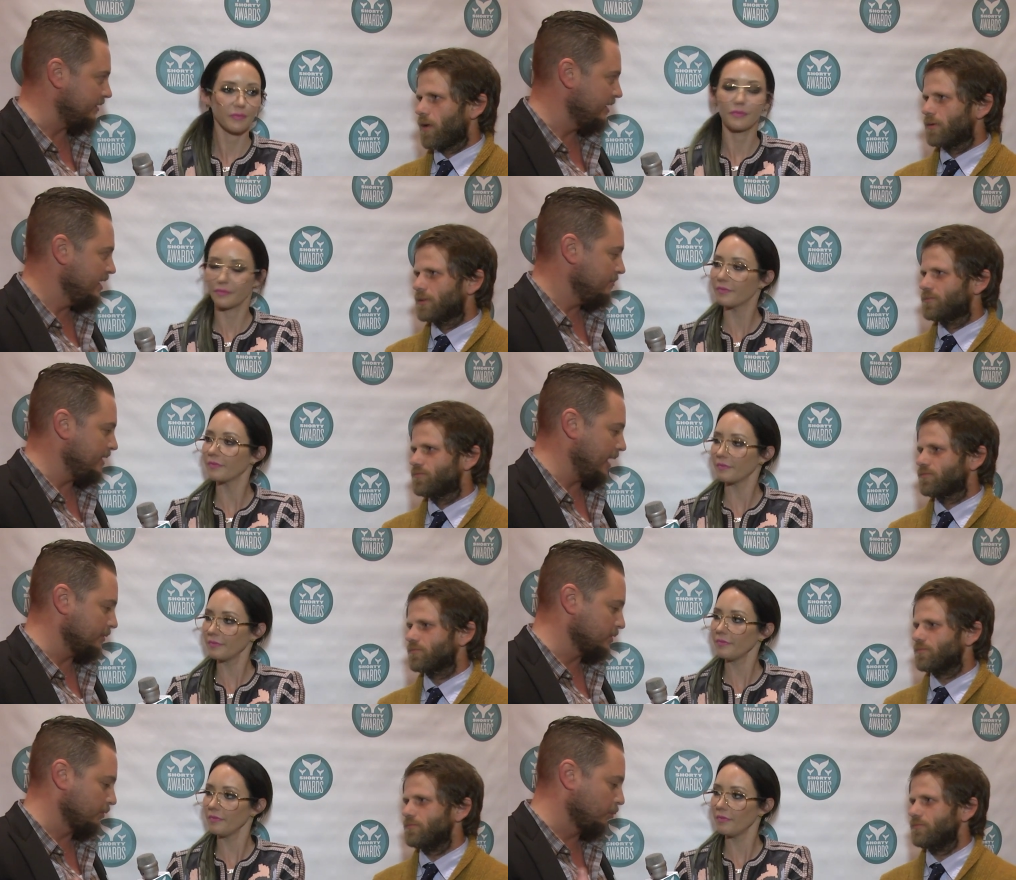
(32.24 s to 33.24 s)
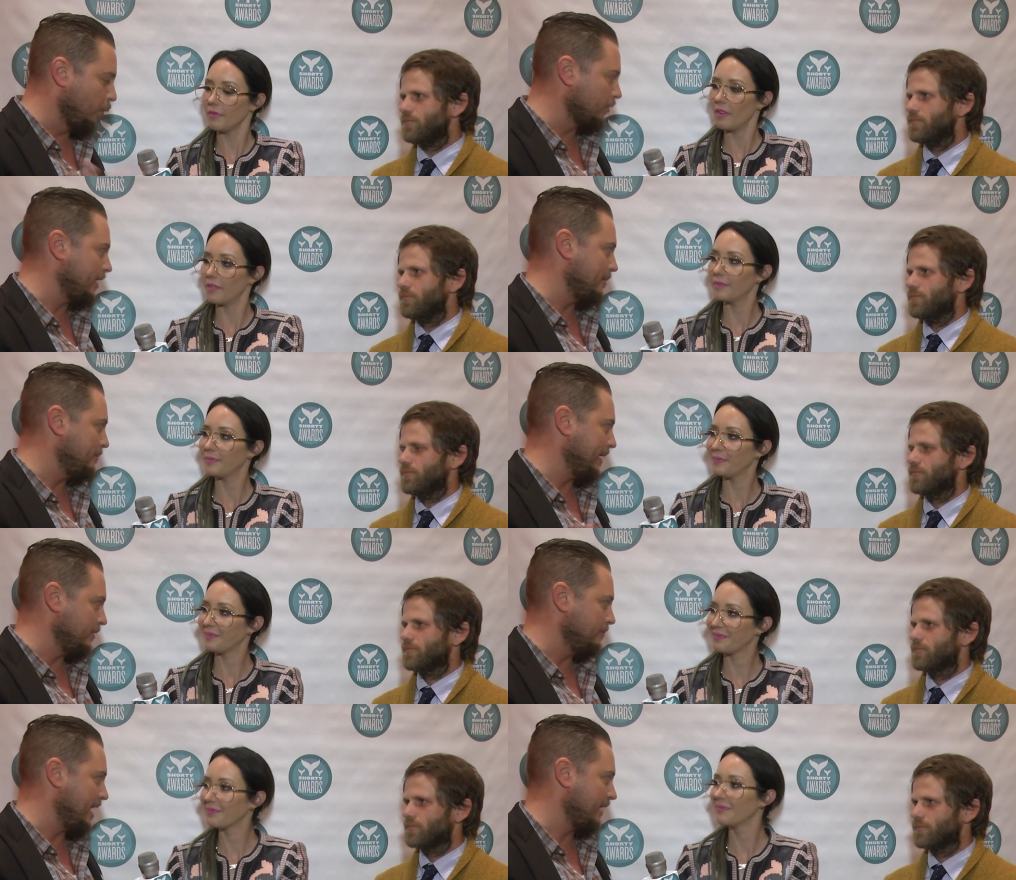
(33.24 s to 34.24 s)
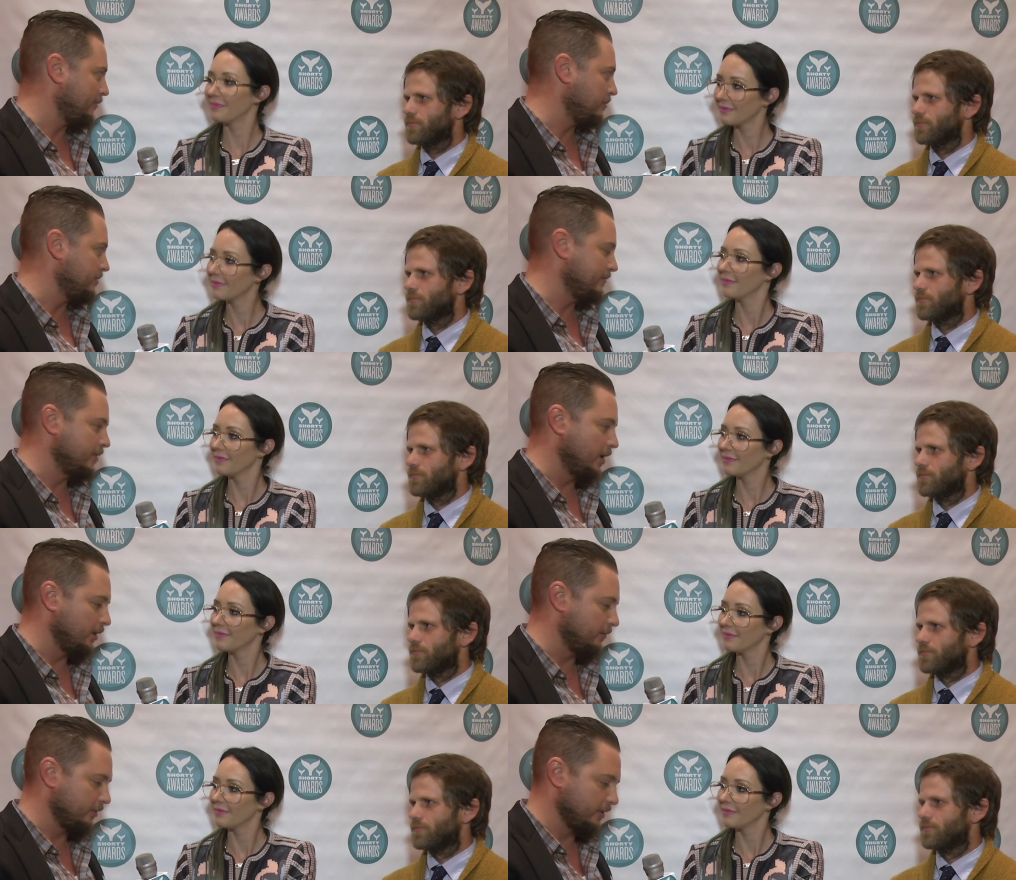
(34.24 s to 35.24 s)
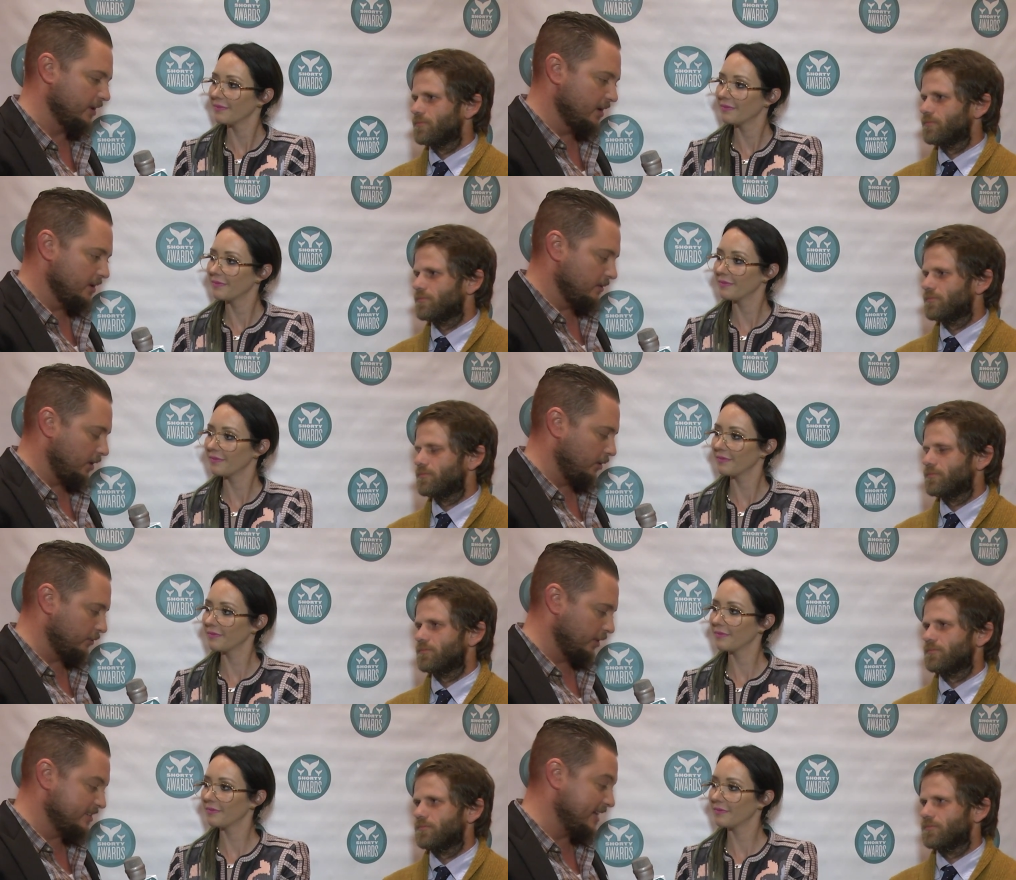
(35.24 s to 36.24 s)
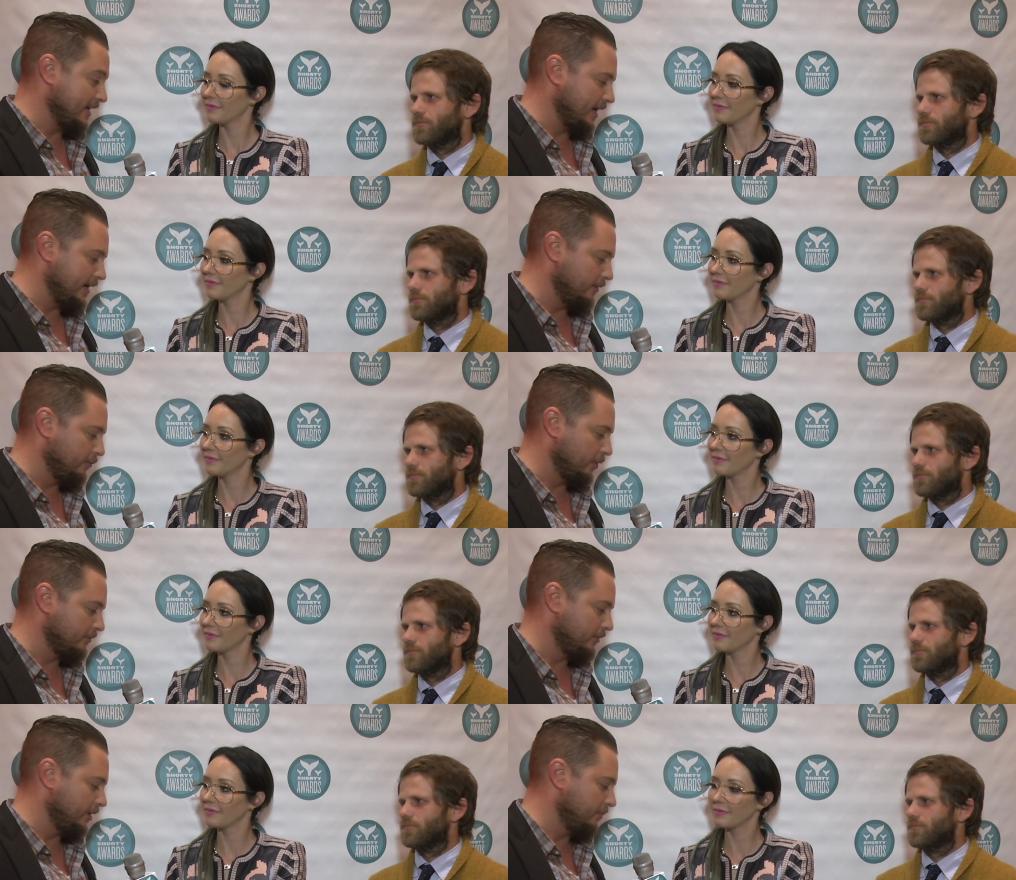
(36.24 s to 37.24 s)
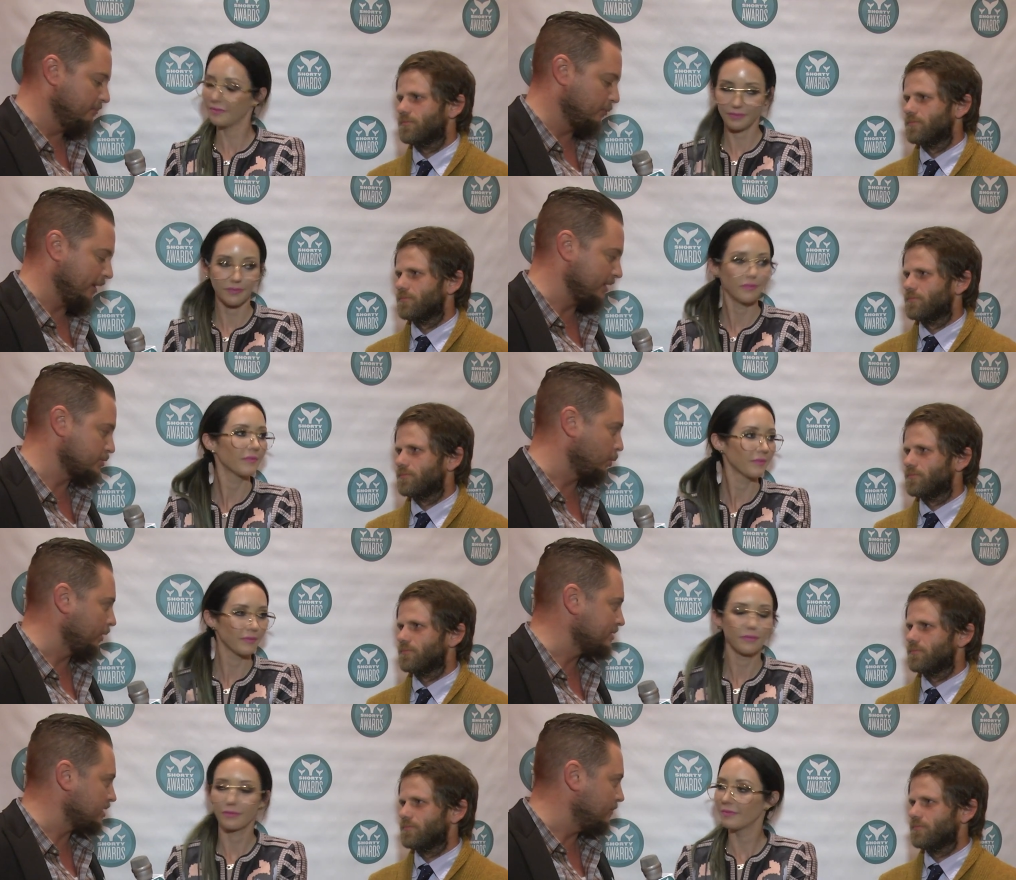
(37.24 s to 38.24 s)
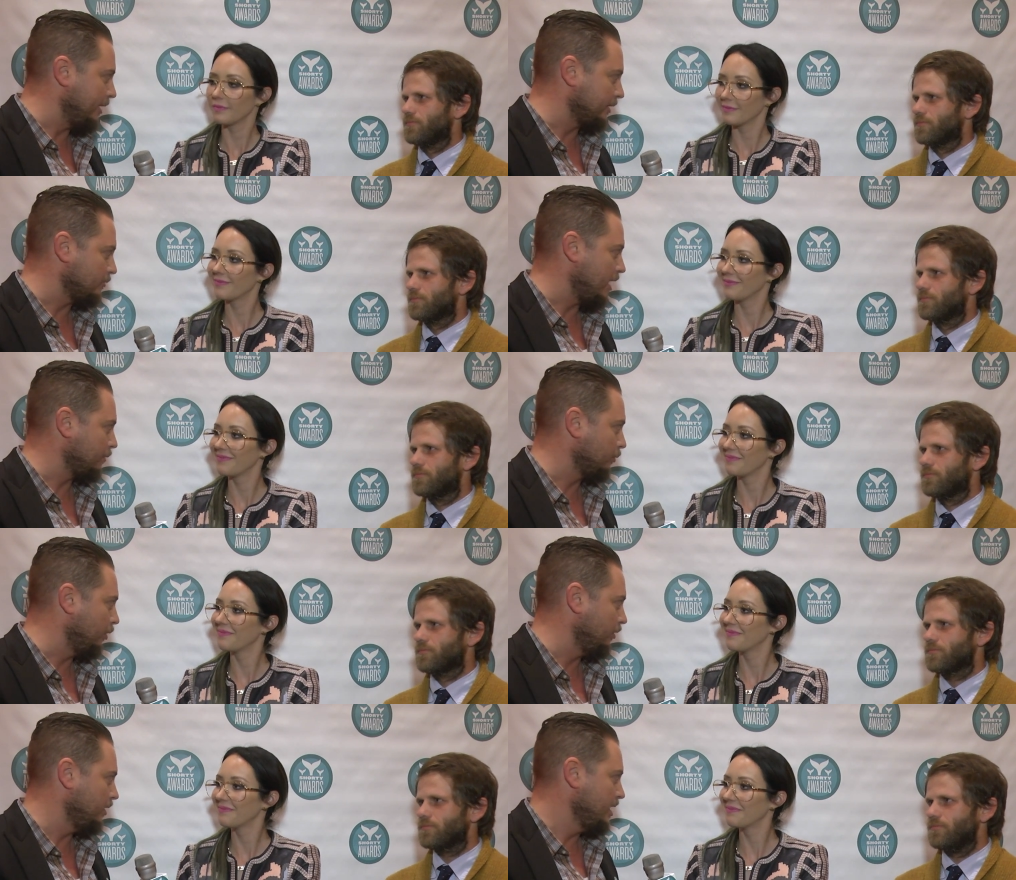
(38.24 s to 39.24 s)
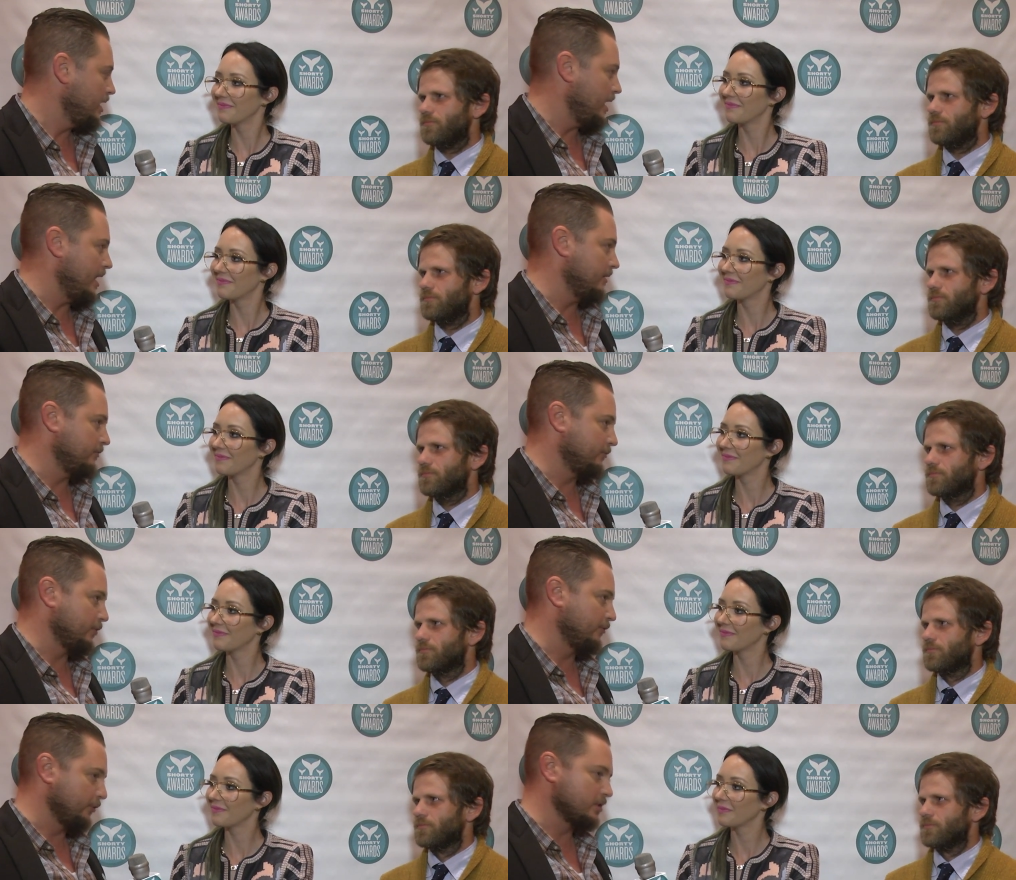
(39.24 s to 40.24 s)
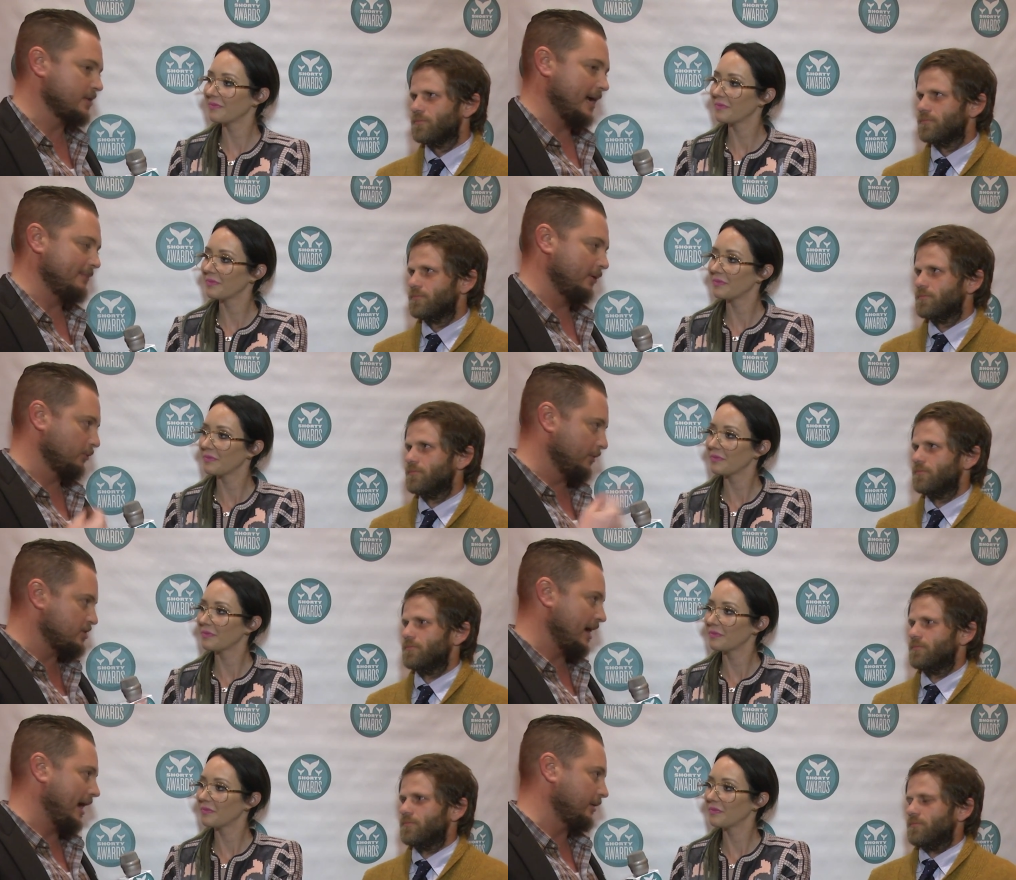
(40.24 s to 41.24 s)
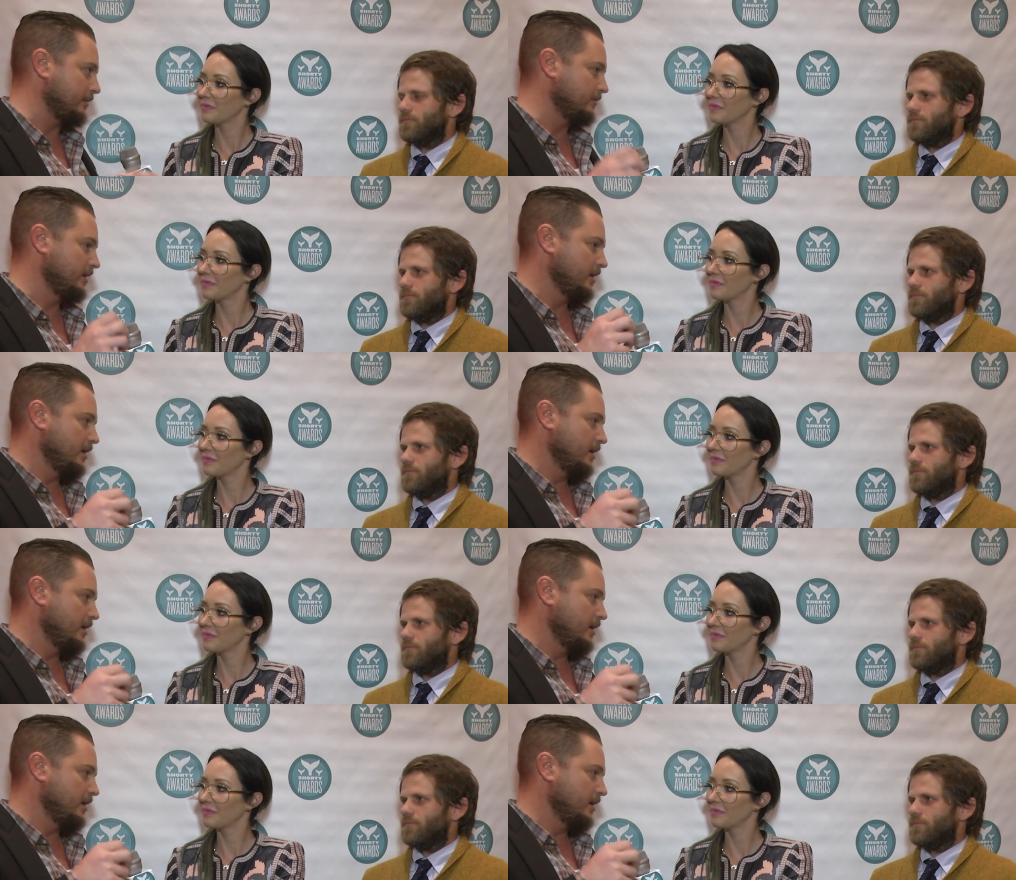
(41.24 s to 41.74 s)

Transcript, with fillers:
Speaker 1: and being able to reward them and pay them back for everything they've done over a decade of one of the greatest stories in American rock and roll, and for the first time to be able to reach out and